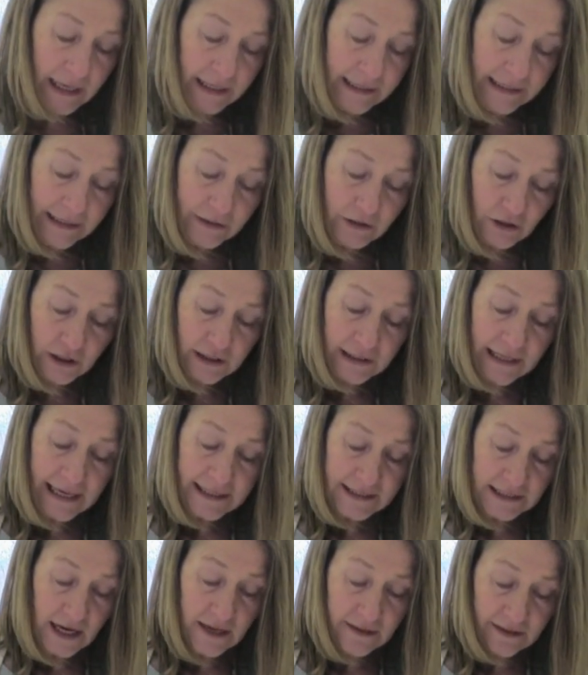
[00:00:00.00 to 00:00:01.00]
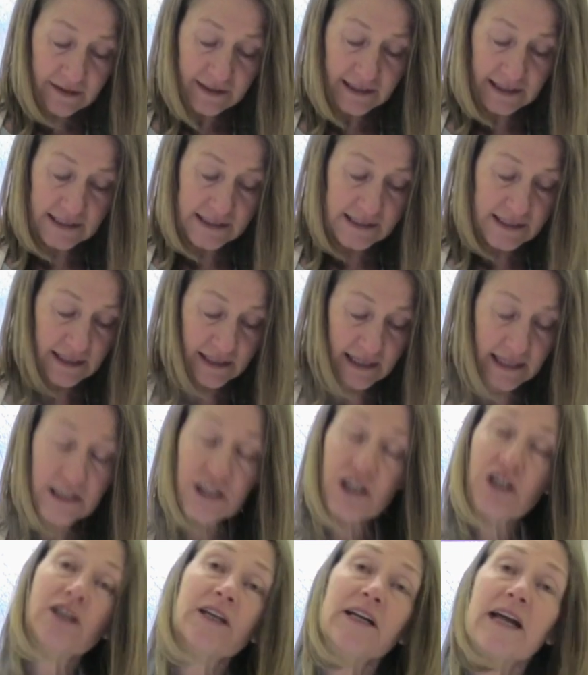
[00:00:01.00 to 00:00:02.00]
Now you can add other things to
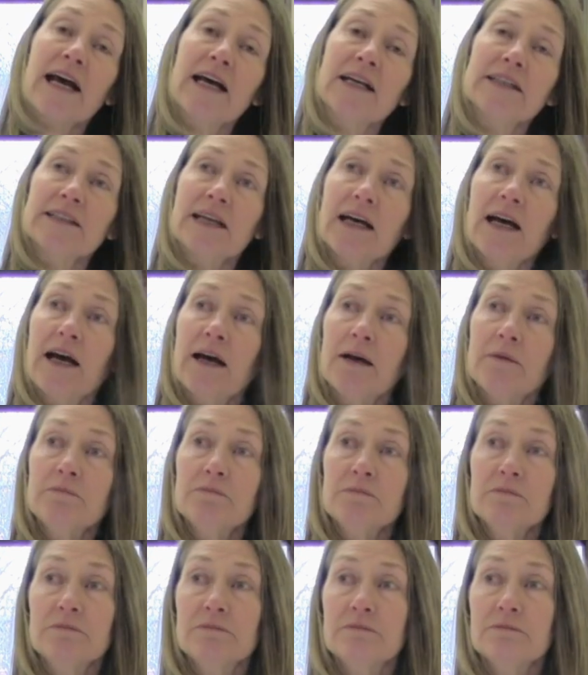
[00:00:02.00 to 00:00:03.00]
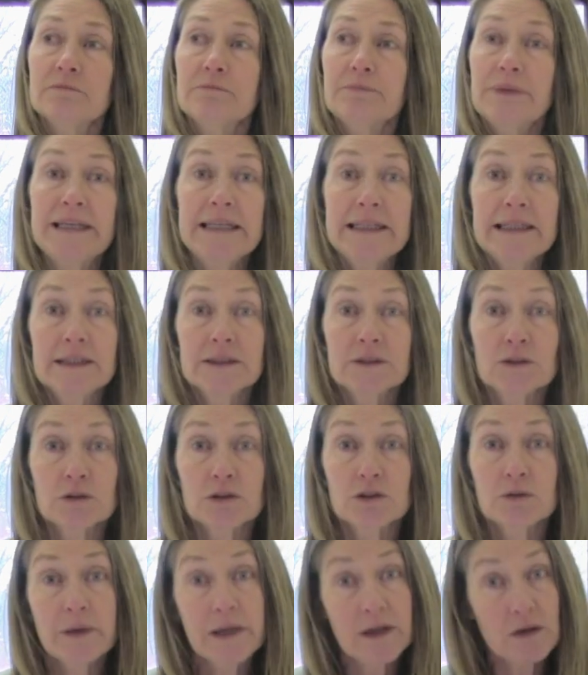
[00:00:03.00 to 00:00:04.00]
this. You can add peas or
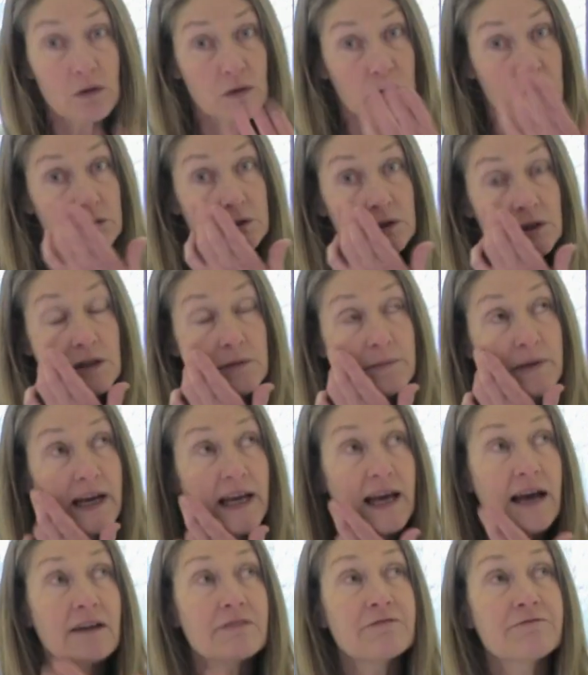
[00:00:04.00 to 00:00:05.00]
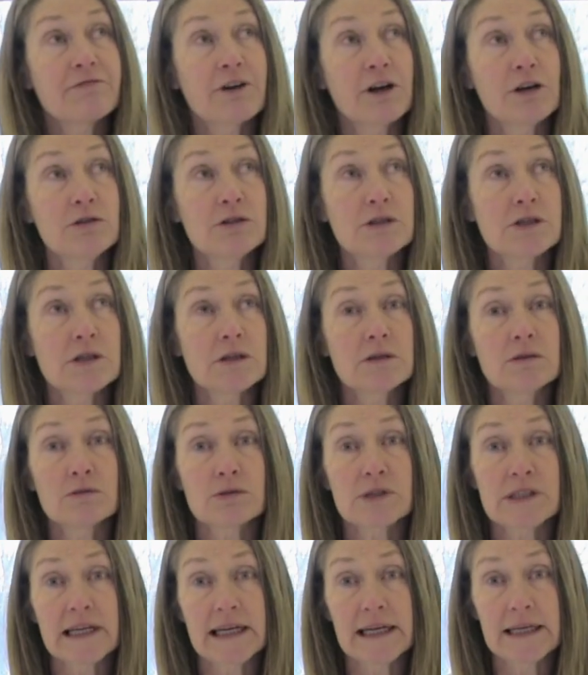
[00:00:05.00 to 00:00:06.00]
sweet corn that you might have frozen or
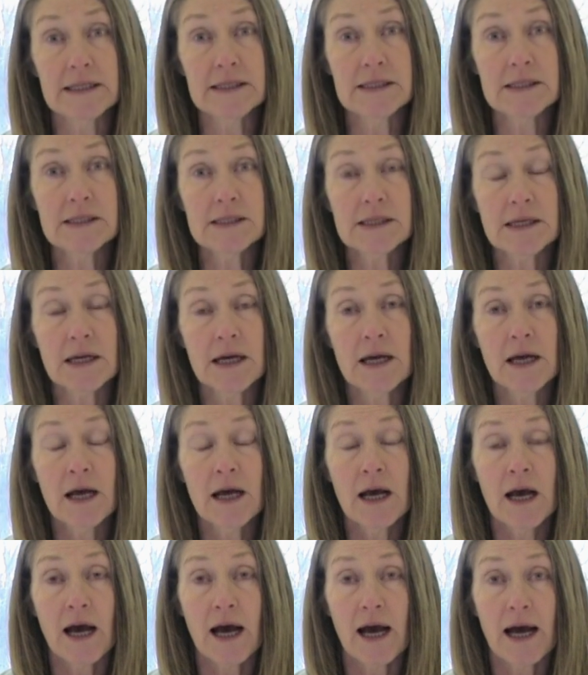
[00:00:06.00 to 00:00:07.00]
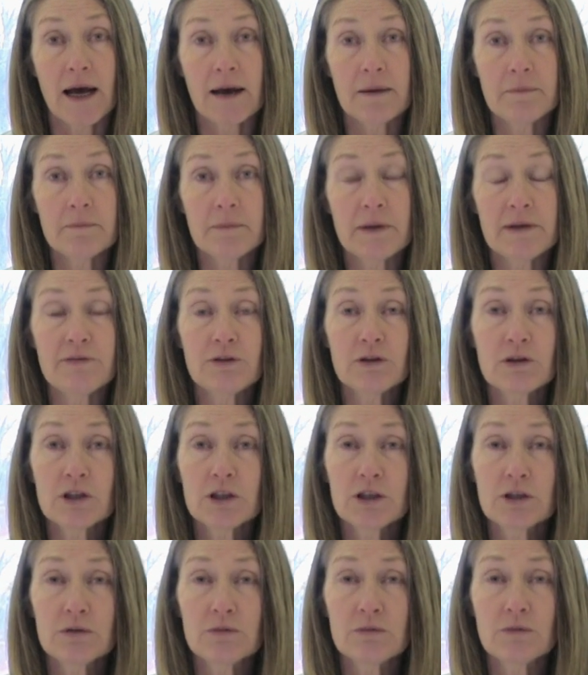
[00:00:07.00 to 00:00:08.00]
tinned. If you're going
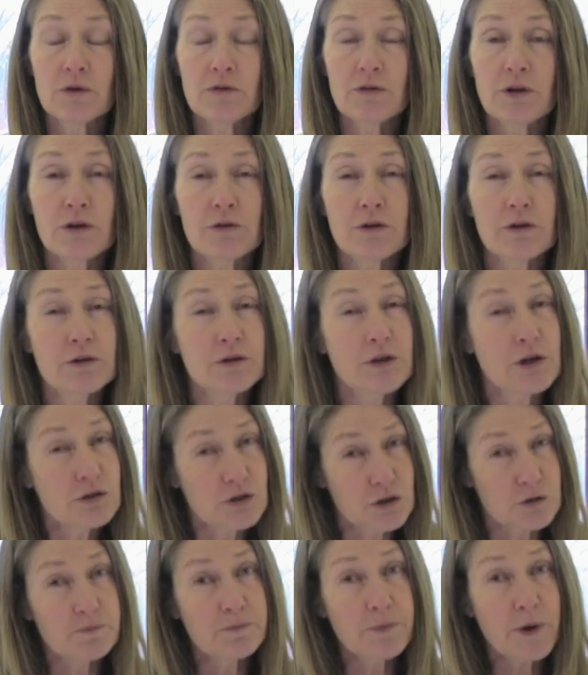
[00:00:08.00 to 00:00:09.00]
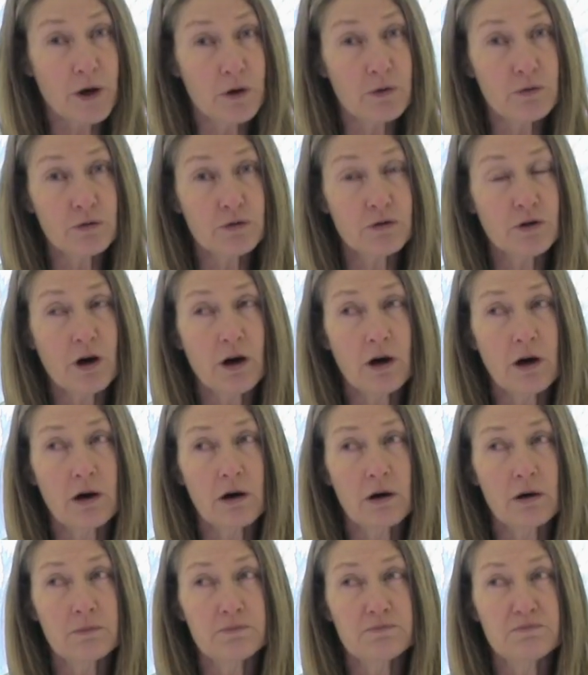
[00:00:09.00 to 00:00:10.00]
to, those both
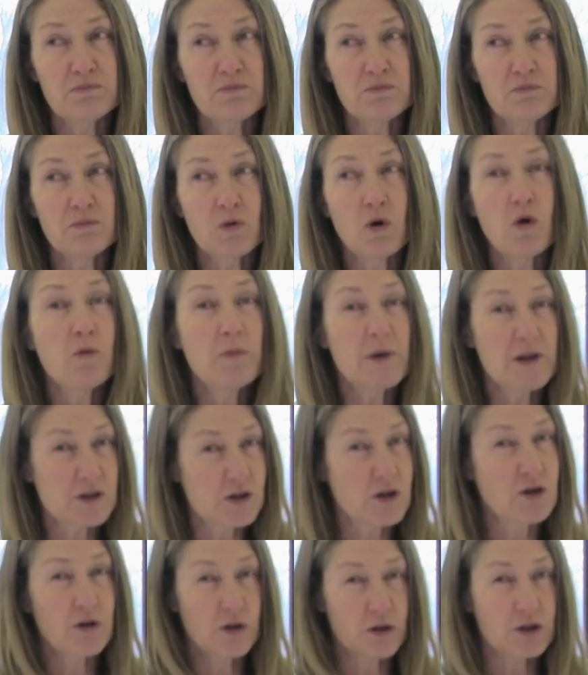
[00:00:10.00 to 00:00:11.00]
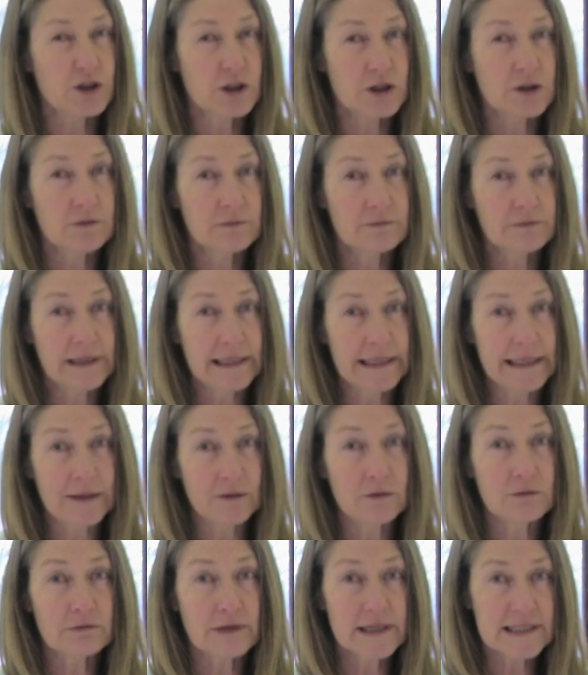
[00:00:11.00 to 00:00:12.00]
are almost cooked really
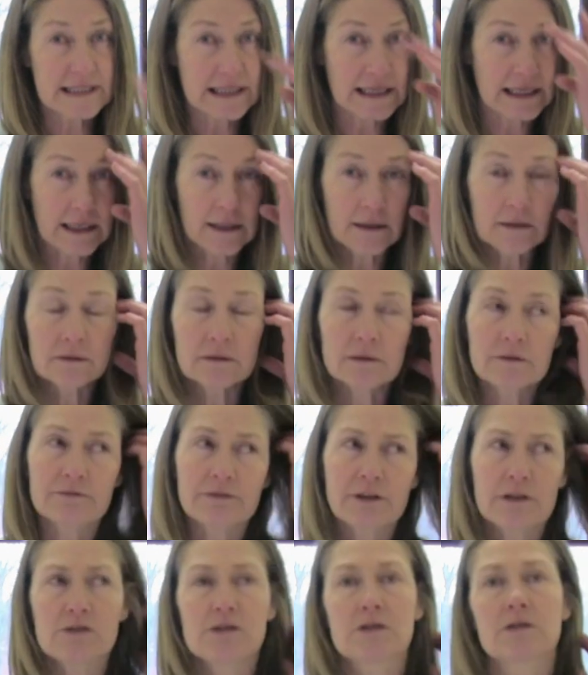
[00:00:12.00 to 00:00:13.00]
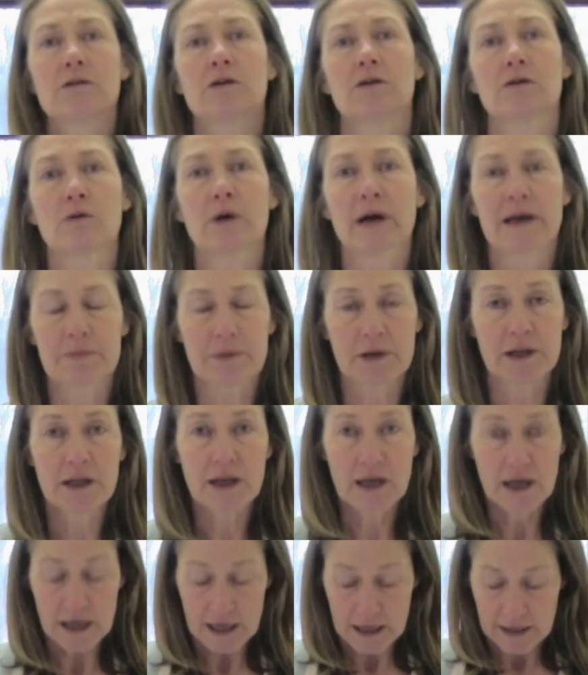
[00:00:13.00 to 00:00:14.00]
already. Frozen, not quite, but
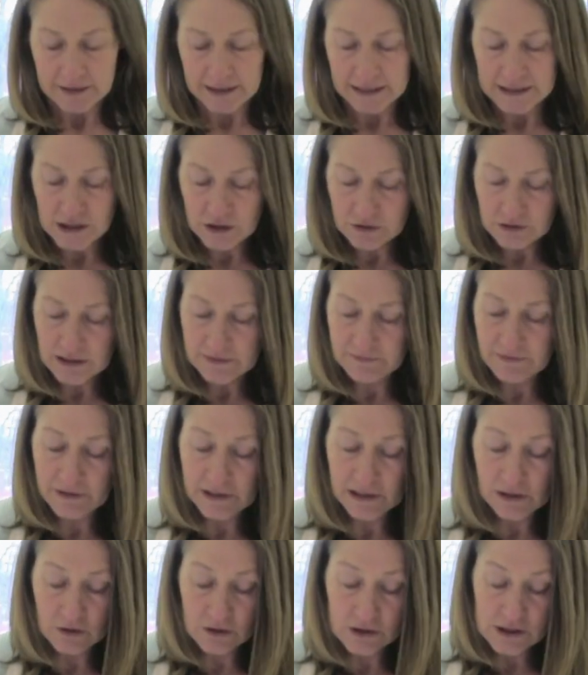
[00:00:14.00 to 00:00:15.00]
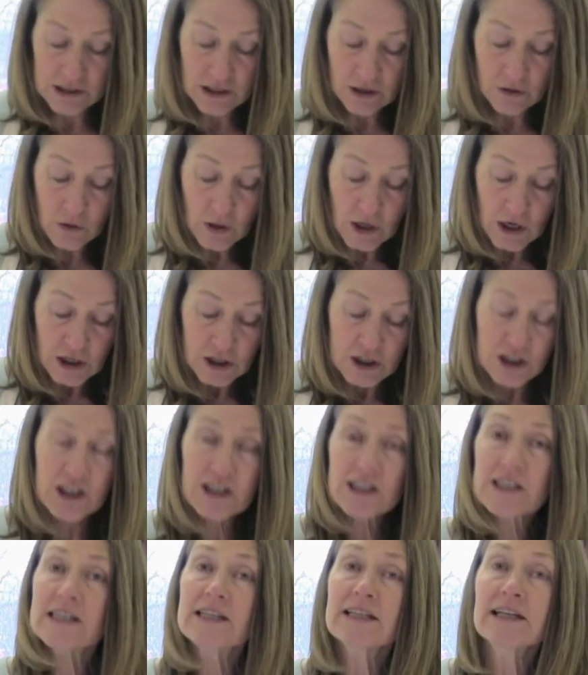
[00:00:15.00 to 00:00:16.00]
they don't need very long. So
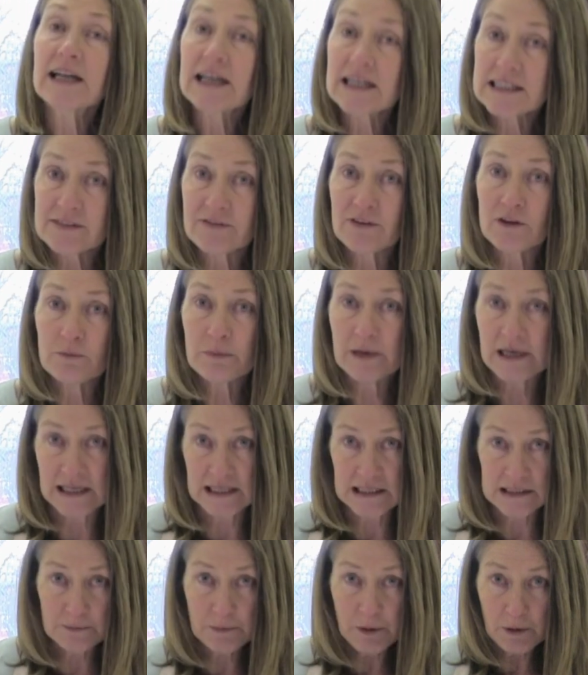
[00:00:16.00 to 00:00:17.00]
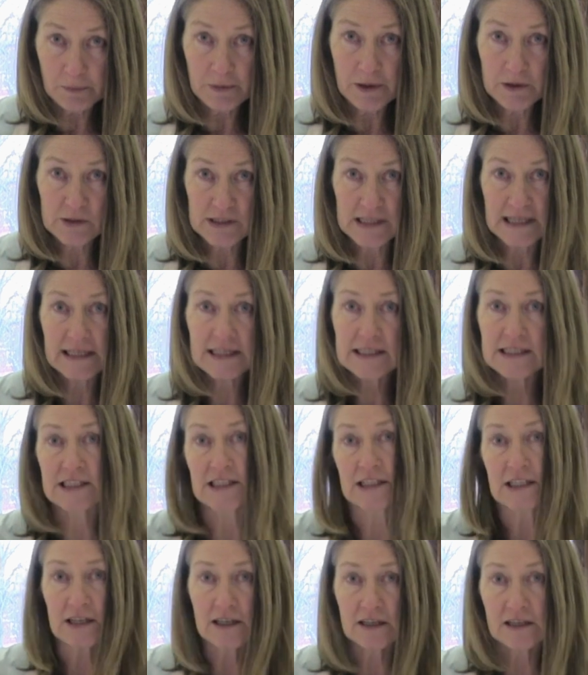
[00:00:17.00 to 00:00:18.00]
just in the last few minutes, pop those in and
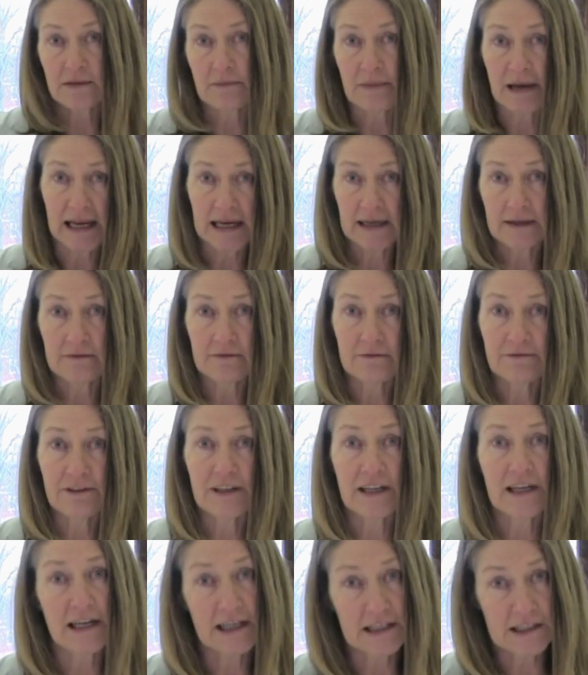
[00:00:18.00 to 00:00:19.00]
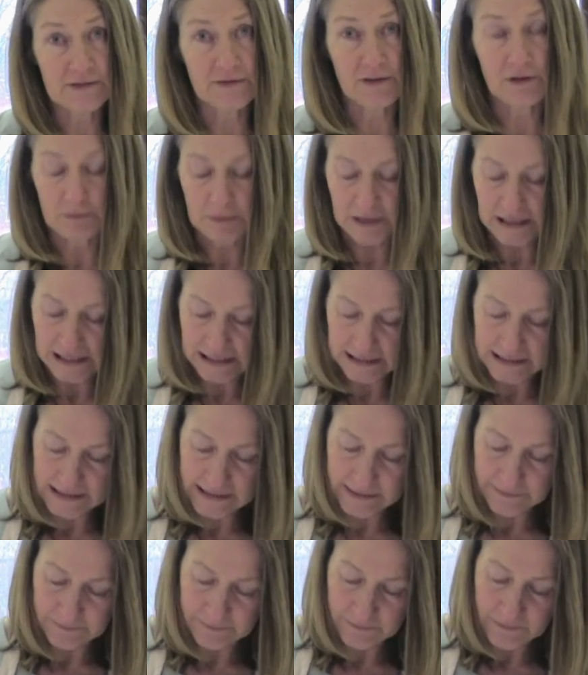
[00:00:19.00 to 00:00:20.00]
stir them in for the last few minutes.